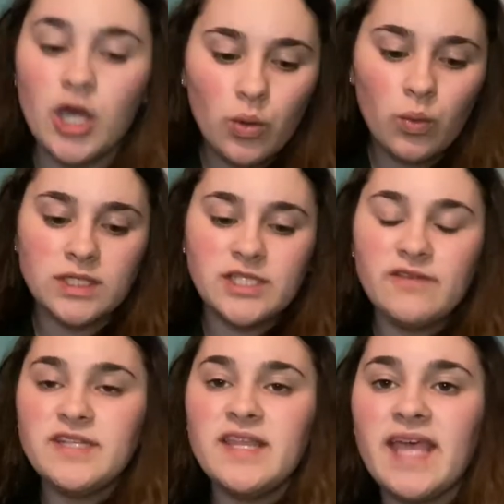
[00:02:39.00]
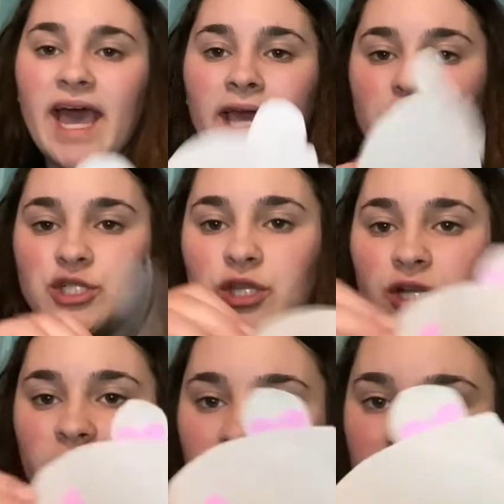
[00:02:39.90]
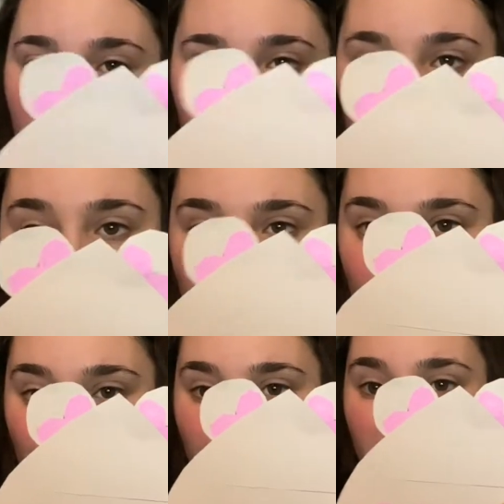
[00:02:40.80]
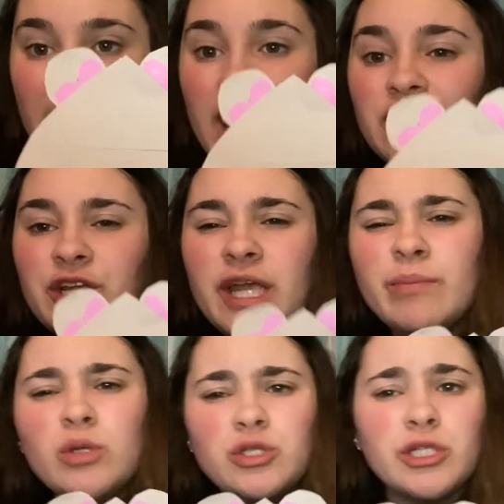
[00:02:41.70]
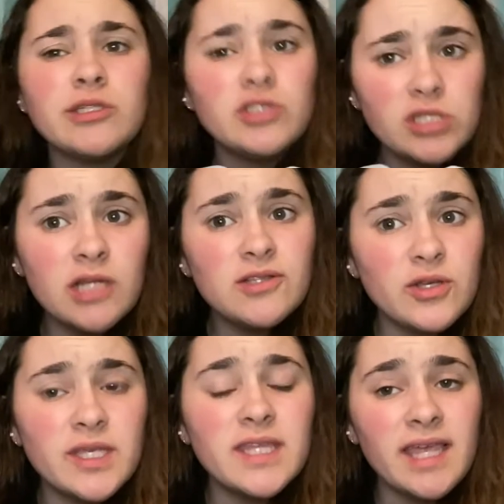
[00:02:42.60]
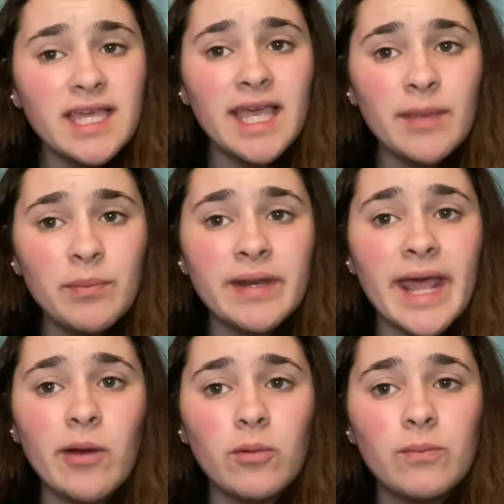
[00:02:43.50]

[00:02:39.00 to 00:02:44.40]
Once you've done that, it should look like this, and your hippo should start looking like a hippo now.